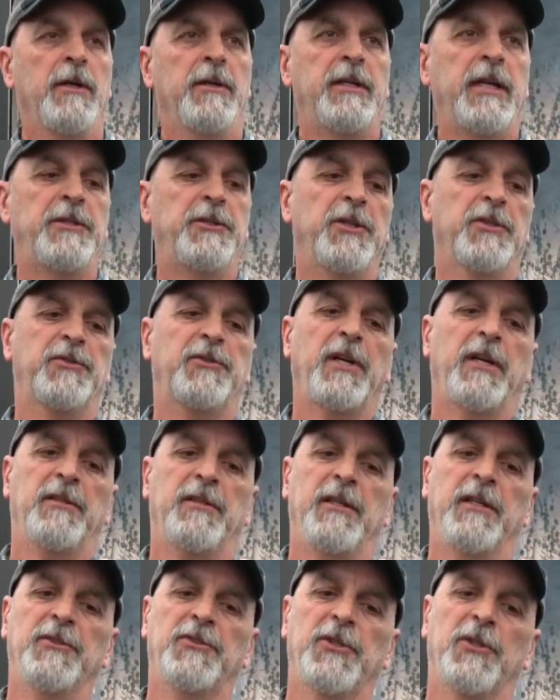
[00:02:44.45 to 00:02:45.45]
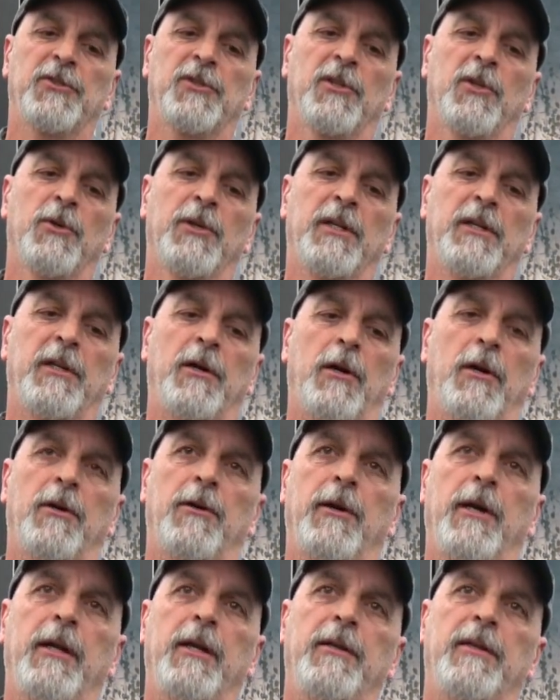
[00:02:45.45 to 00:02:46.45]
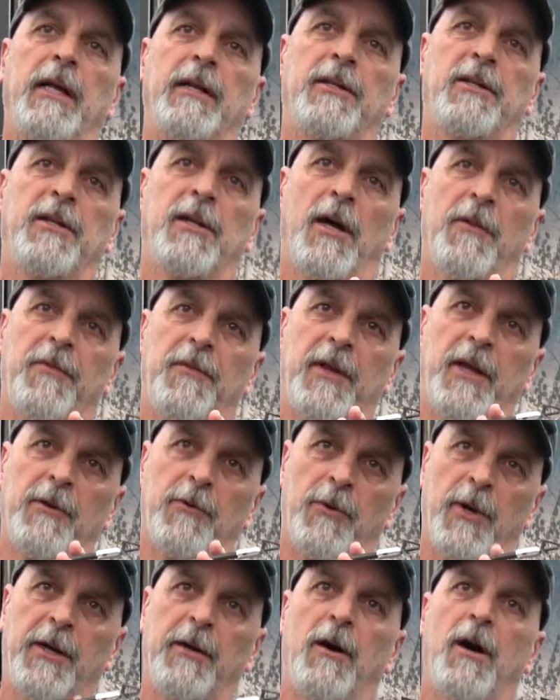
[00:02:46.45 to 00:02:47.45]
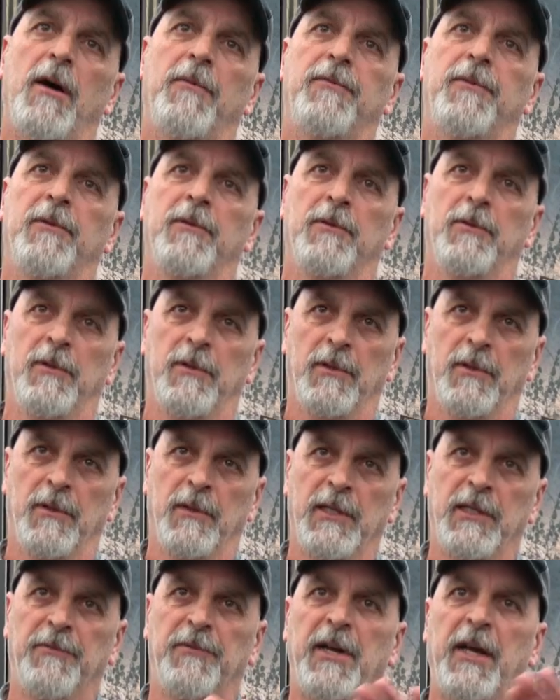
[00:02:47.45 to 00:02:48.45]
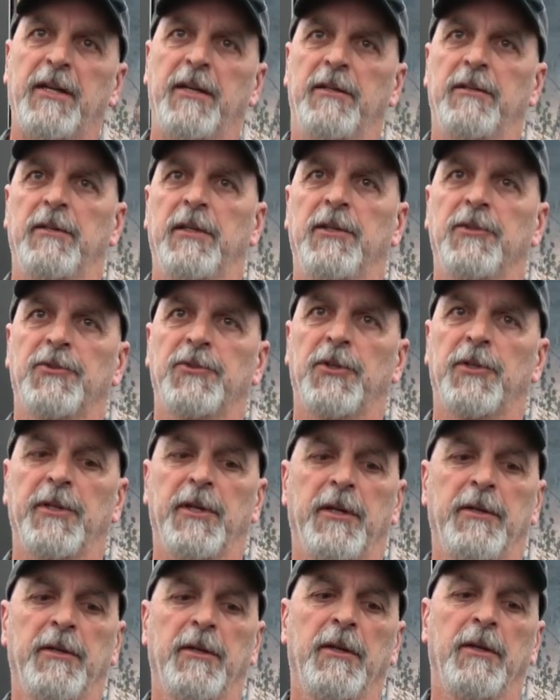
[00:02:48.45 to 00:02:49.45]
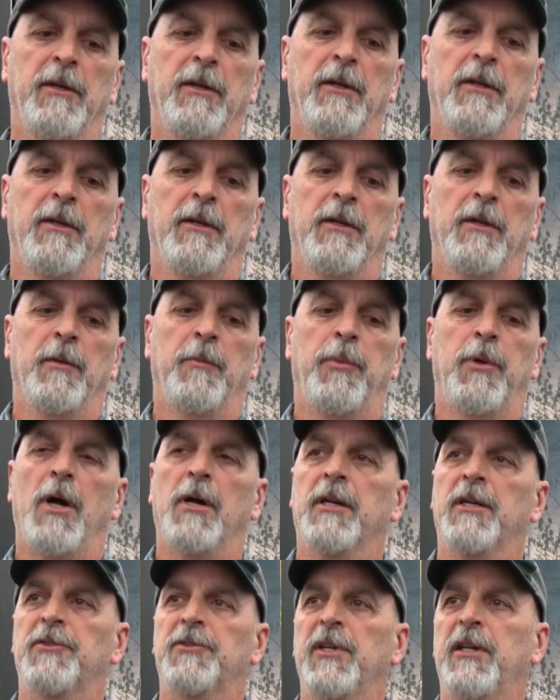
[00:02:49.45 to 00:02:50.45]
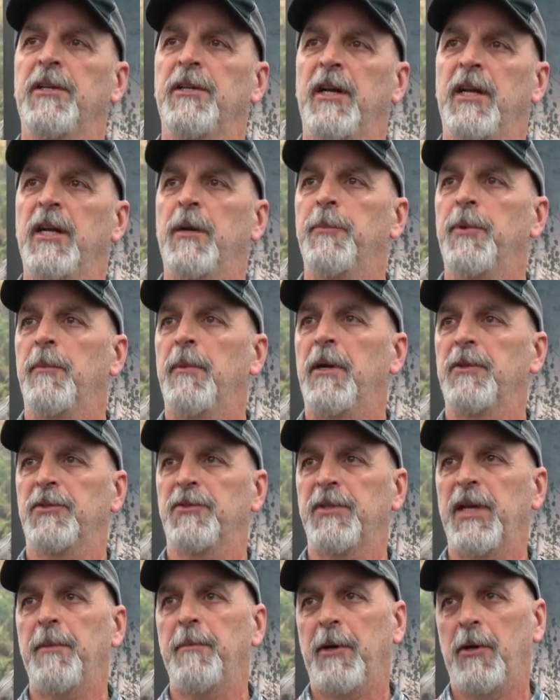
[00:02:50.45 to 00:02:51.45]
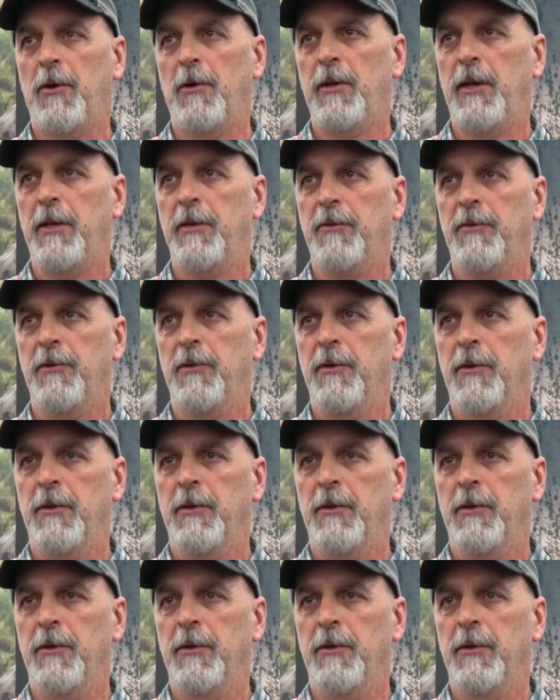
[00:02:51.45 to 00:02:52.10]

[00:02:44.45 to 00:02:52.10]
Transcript: They just take the insert's glued in there already. They'd cut that right off, leave that insert in, plug this in, and you end up with about the same arrow length.